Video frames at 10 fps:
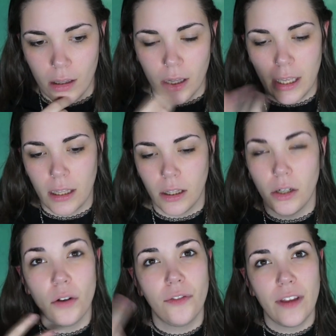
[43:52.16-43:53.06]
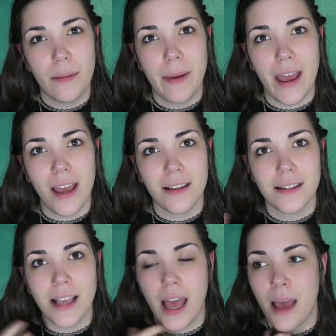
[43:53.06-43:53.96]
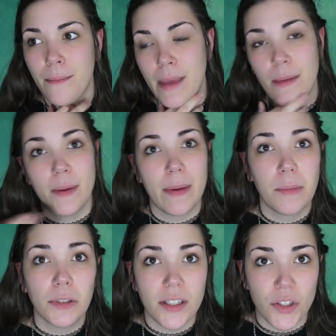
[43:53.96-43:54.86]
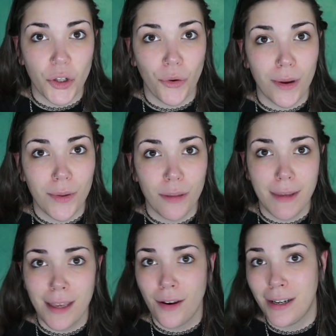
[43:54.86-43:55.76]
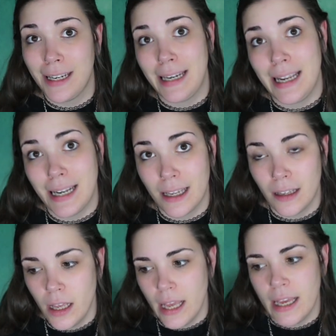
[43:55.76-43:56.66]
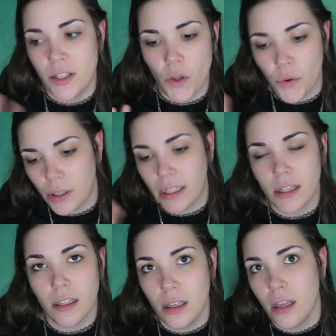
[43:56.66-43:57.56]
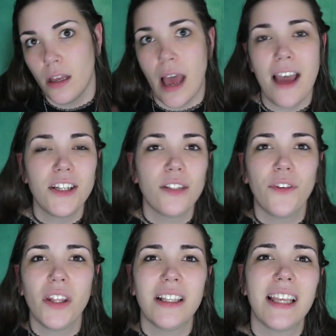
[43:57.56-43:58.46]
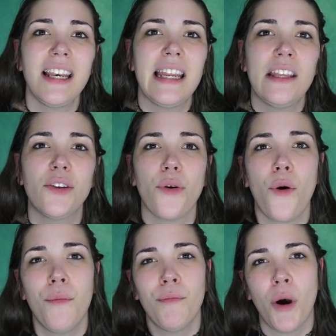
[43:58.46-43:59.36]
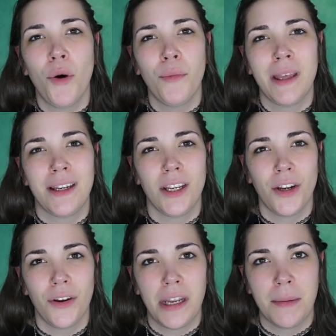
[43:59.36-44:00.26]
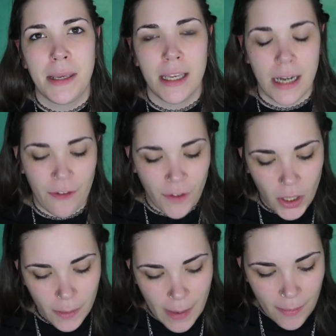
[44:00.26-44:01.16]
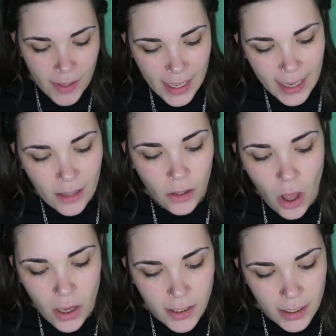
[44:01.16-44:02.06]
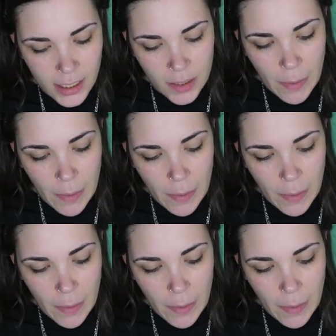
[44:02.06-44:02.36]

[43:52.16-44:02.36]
like little feedbacks. Maybe people disagree with me on it needing its own, like the, I just feel like they need their own moment, you know what I mean? I feel like maybe they get lost in these